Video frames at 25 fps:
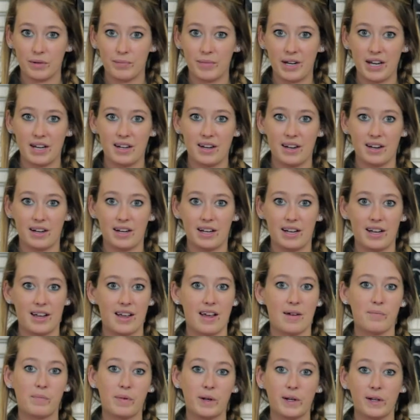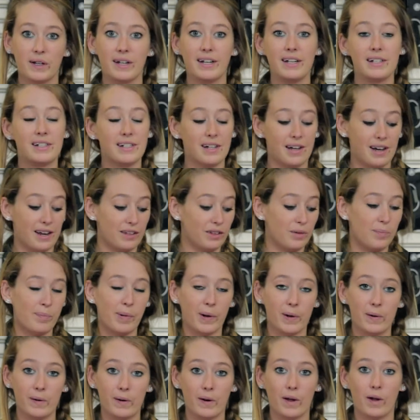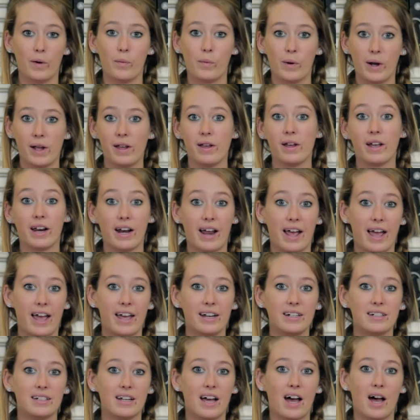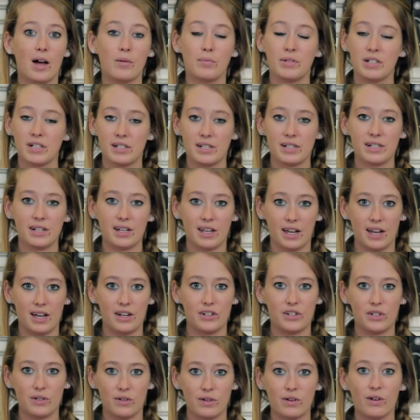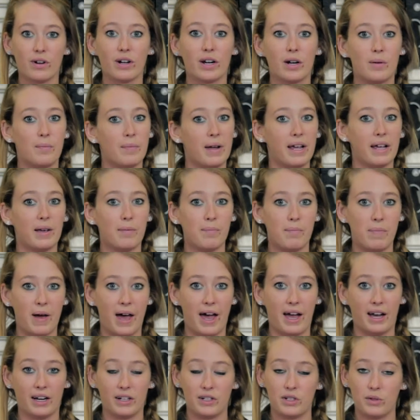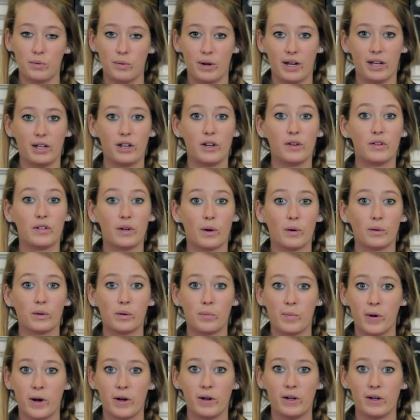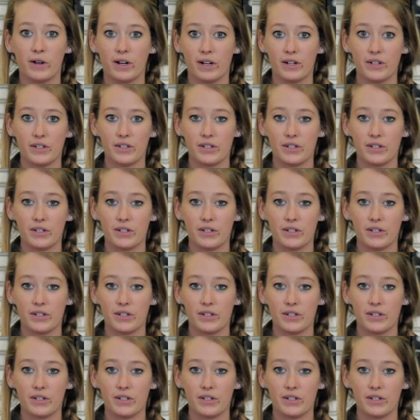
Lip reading: immediately, but you need to let the boat know where you're going to end up just in case you're not going to make it back to where you told the boat you're going to